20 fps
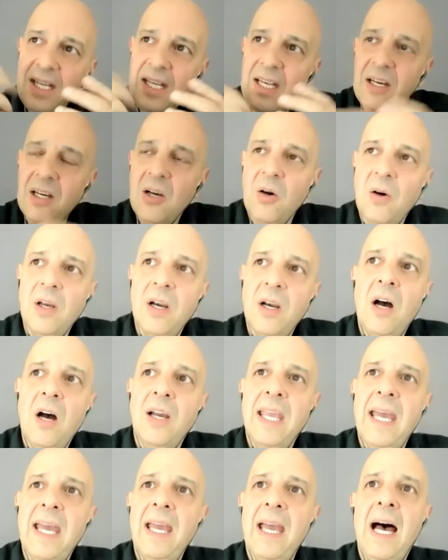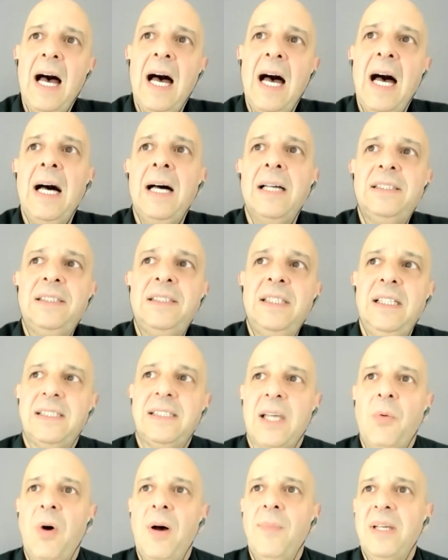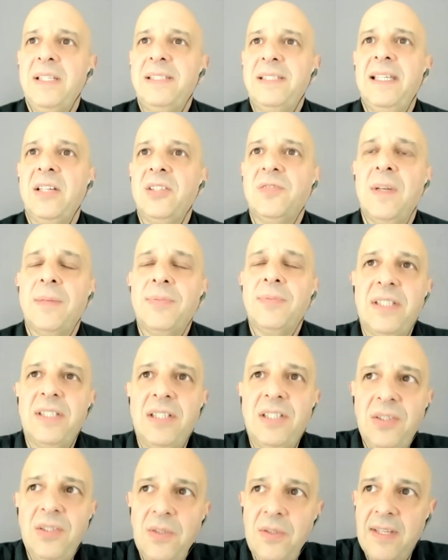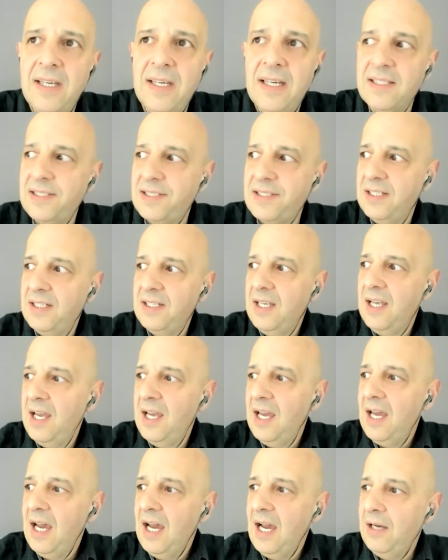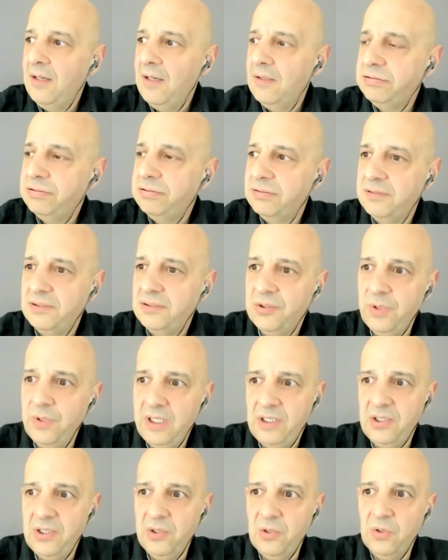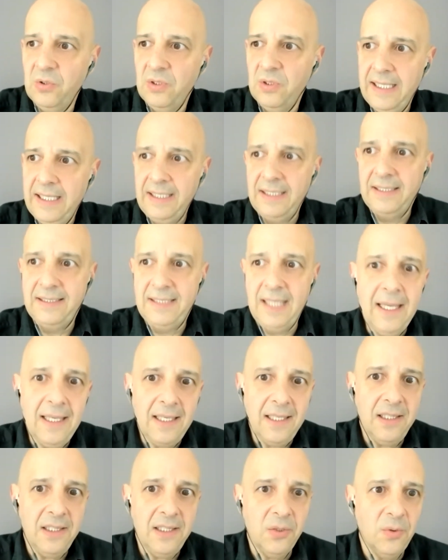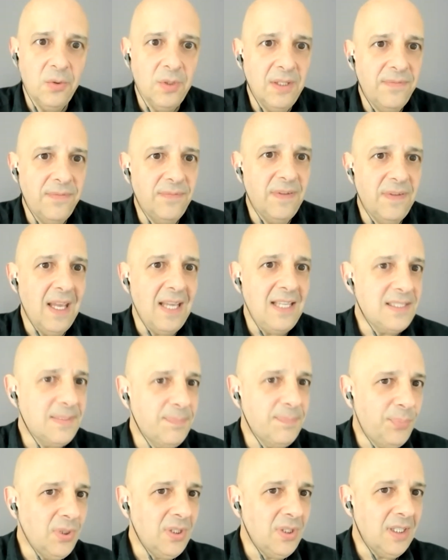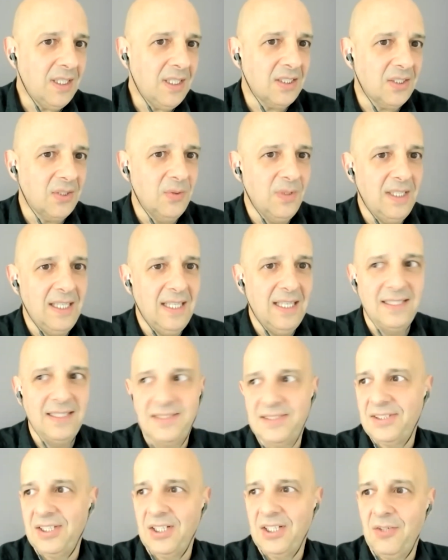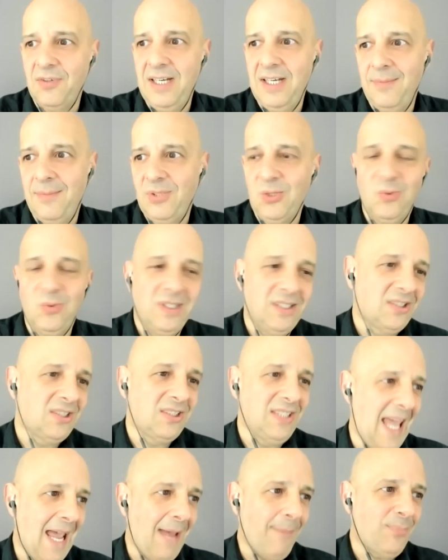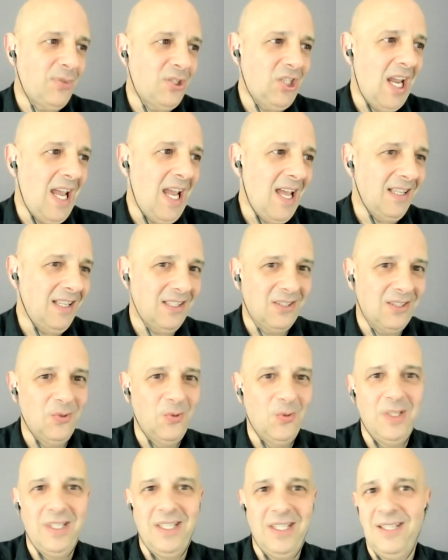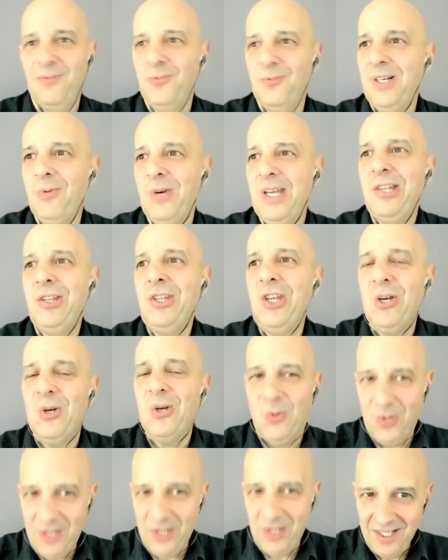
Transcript: here going, okay, I want my sales reps to do this. Do we do LinkedIn? Do we Facebook? Do we Instagram? Do we Snapchat? what do we do?